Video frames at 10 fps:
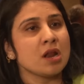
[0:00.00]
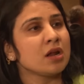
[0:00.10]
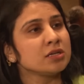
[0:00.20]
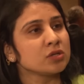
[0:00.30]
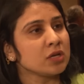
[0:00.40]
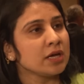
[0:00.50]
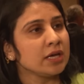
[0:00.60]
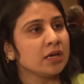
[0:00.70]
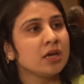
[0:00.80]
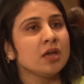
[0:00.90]
an
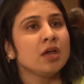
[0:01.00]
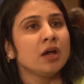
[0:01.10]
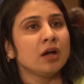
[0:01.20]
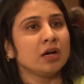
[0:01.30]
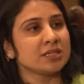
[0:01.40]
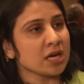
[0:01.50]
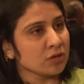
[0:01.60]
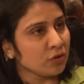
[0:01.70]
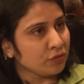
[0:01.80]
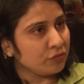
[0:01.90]
underlying uh,
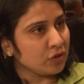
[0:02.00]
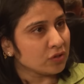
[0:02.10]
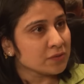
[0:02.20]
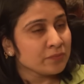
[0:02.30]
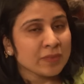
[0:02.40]
technical field,